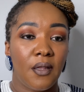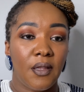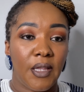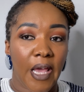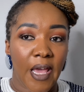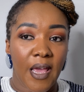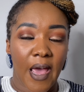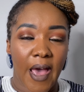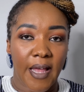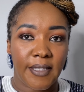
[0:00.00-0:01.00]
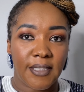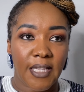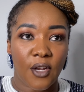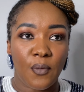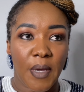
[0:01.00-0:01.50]
they had
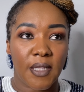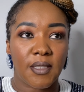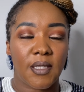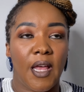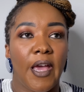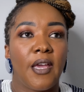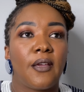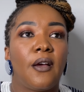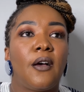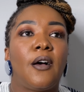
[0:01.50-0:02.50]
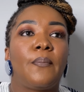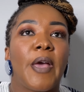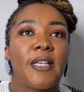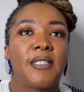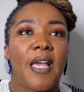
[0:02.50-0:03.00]
settlements like, um,
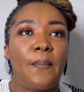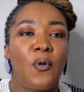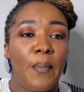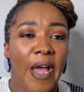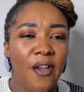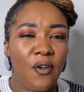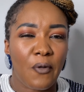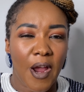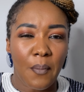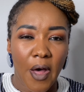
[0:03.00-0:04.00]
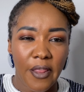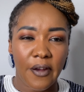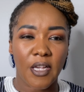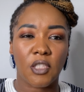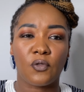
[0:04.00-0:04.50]
example, my grandmother
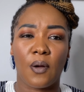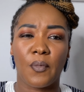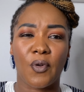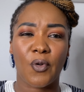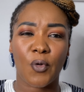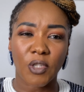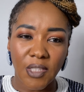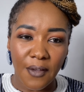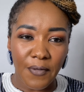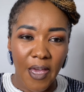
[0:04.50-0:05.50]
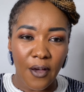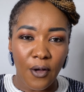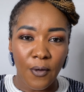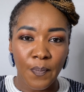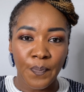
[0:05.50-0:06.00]
is from
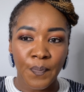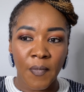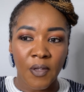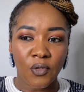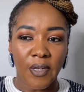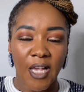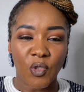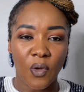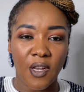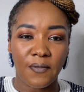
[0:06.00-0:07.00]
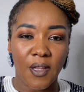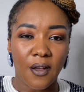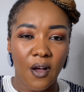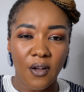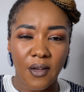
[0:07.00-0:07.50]
Crossville. So that's one of the
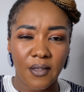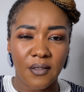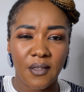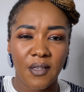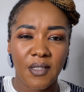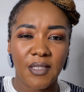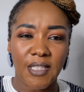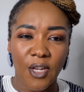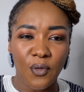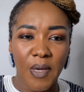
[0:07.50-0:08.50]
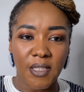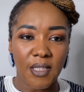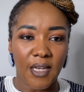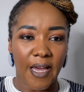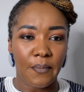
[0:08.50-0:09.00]
Congo settlements
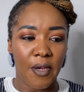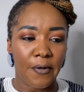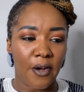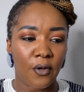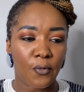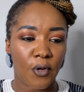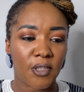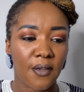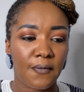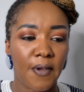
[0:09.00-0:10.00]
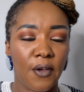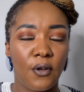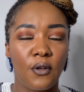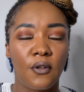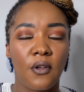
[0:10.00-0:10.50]
in Liberia,
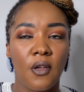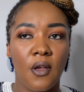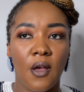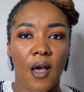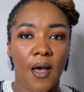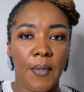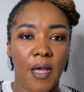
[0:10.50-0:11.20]
Crossville. Um,